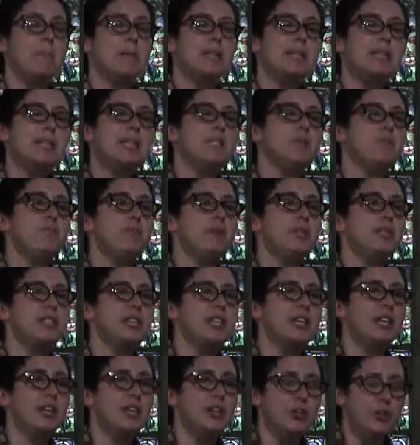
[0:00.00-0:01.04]
But this
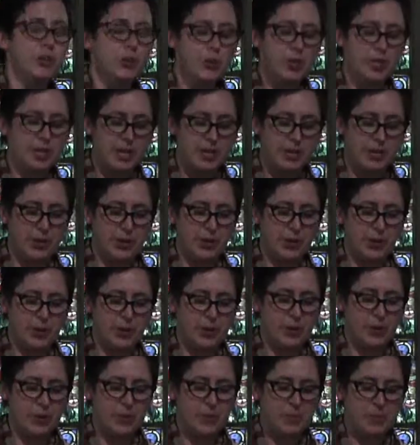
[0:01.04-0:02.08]
particular
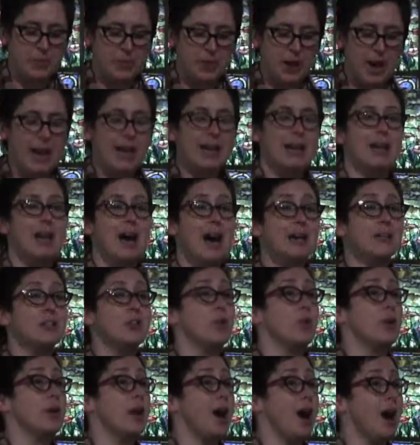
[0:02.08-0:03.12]
year, I had a lot
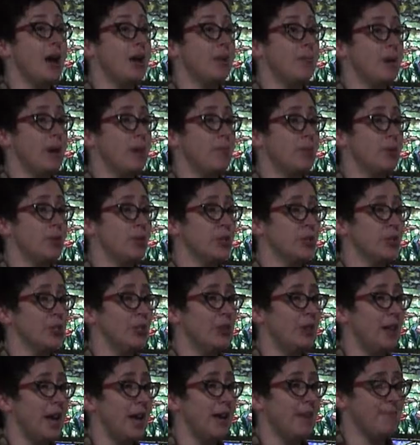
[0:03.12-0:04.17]
going on in my
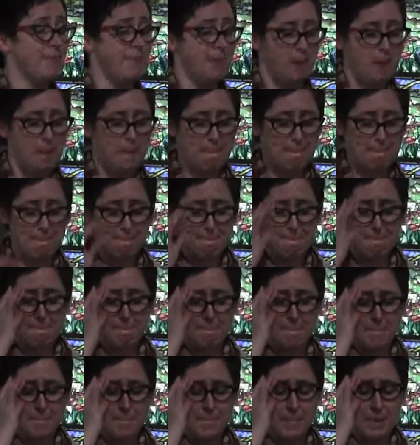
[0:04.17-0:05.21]
personal life.
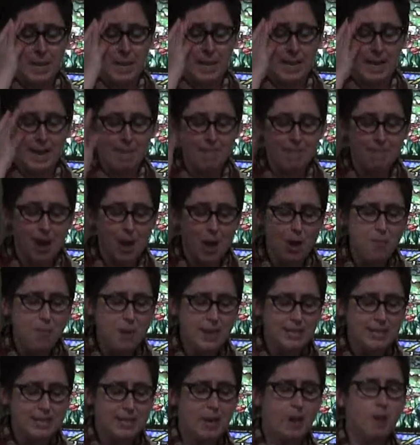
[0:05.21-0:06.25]
And I found
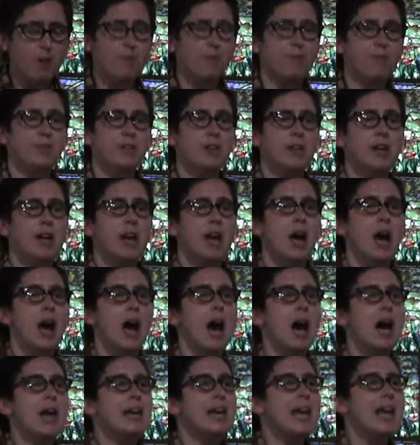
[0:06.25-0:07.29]
myself
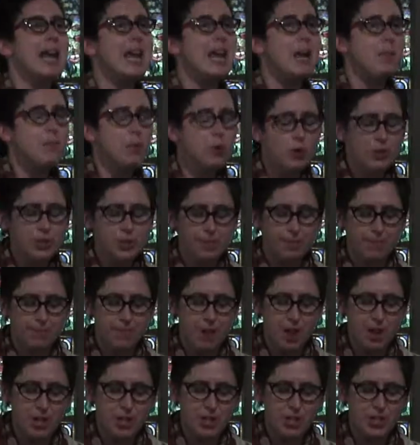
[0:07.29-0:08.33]
unable to
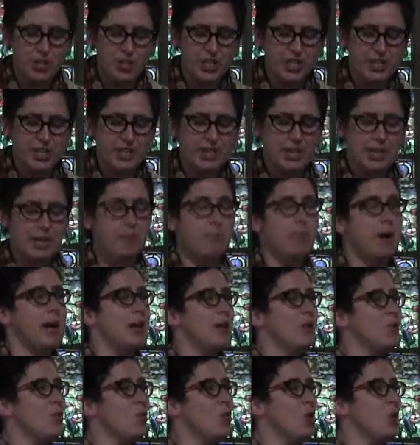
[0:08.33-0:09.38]
function in
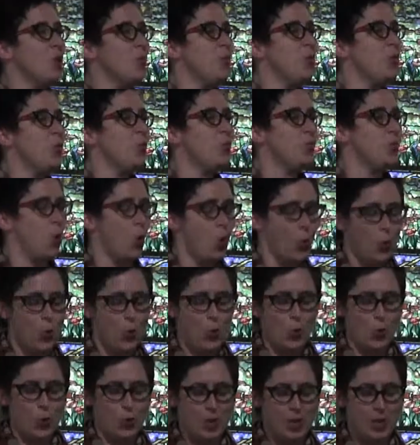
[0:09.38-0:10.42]
my normal
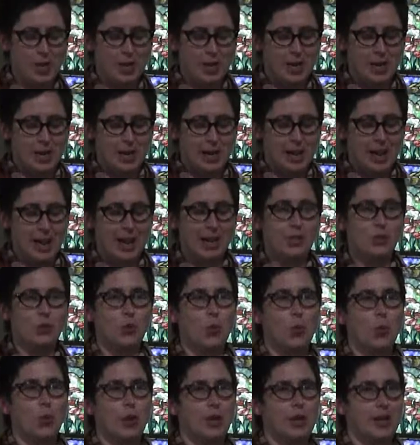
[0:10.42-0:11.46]
role as
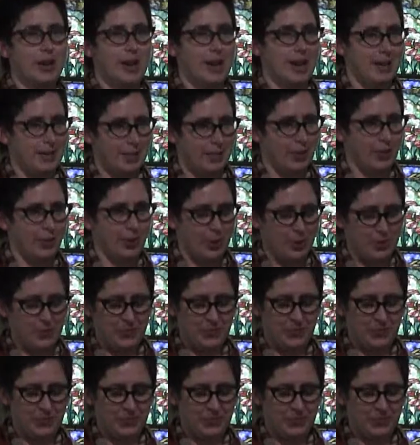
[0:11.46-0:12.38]
organizer.